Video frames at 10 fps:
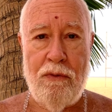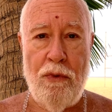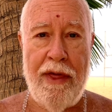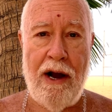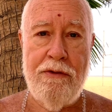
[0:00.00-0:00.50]

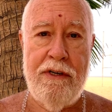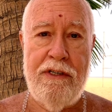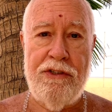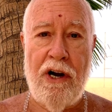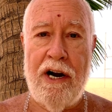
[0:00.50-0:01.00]
without the
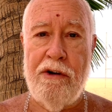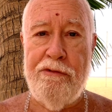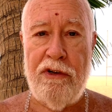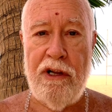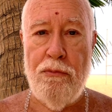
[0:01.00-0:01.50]
desire
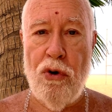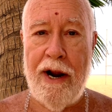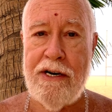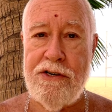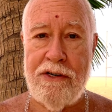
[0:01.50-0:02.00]
for
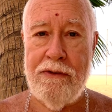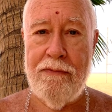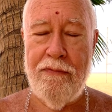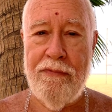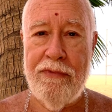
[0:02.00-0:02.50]
liberation,
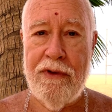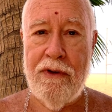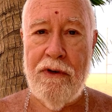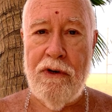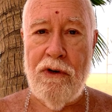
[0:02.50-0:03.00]

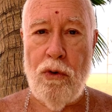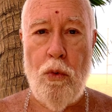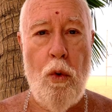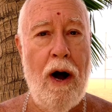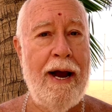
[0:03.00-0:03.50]

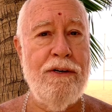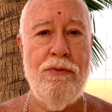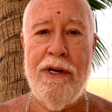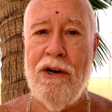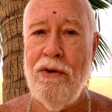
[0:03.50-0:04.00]
why do
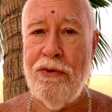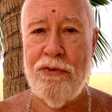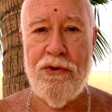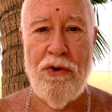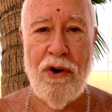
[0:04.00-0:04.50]
we go
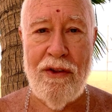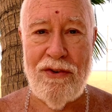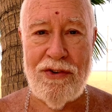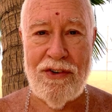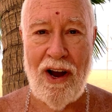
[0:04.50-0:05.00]
through all
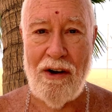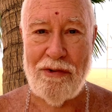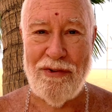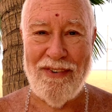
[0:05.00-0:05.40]
this stuff?